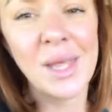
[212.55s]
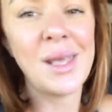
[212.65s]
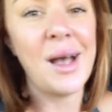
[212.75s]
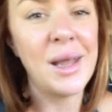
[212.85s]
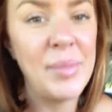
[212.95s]

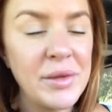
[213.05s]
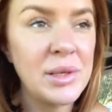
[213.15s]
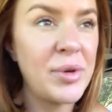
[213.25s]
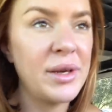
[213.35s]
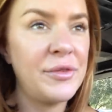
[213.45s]
yeah and about the
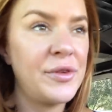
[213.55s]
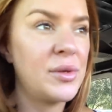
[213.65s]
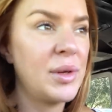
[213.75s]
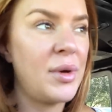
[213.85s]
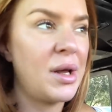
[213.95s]
brand of food
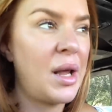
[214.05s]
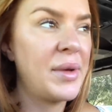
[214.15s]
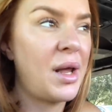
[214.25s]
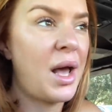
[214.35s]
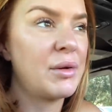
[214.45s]
we bought i
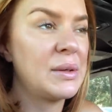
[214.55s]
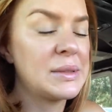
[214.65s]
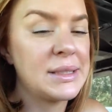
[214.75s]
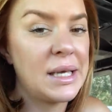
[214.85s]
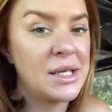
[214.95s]
mean i don't know what
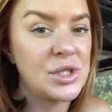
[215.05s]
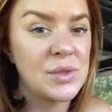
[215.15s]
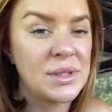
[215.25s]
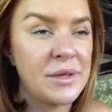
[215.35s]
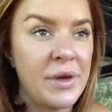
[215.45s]
to say that's just
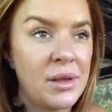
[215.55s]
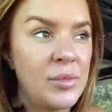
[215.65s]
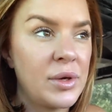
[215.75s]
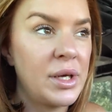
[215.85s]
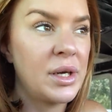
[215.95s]
what's
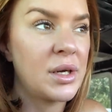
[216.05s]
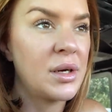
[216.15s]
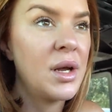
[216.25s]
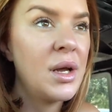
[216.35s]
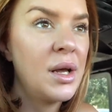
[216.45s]
available here
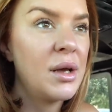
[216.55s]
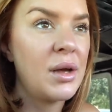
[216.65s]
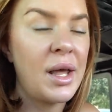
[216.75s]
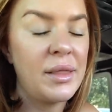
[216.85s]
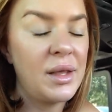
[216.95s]

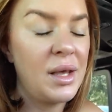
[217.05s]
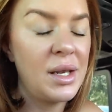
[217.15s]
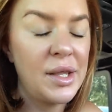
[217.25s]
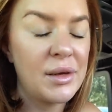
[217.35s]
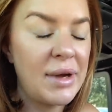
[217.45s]
and and
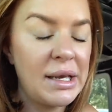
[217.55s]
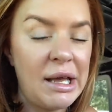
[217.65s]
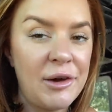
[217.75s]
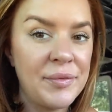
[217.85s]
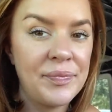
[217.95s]
in the right
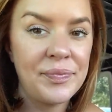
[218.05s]
now what,